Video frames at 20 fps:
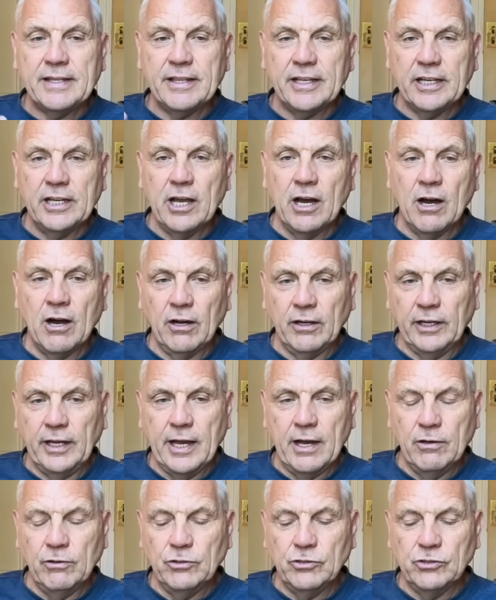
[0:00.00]
the guard
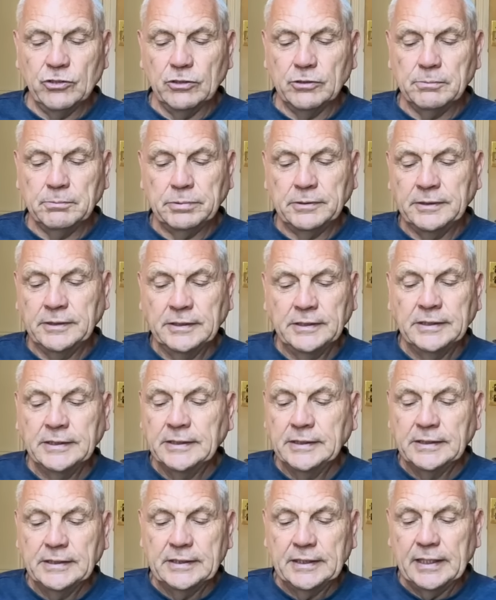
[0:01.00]
goes up,
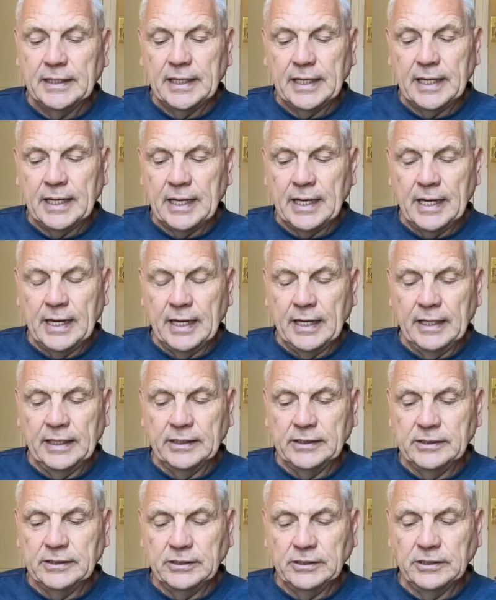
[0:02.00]

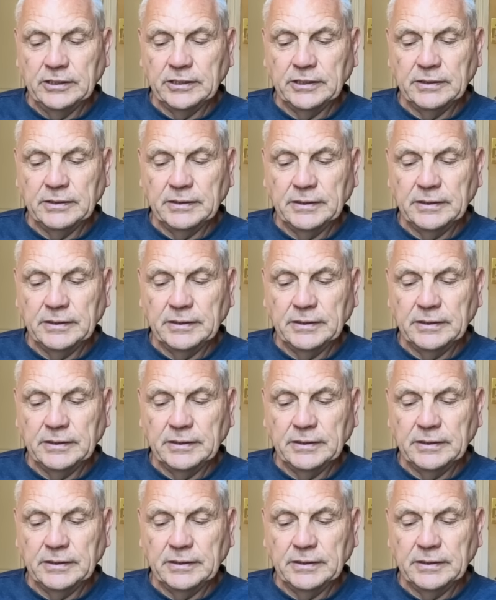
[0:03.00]
and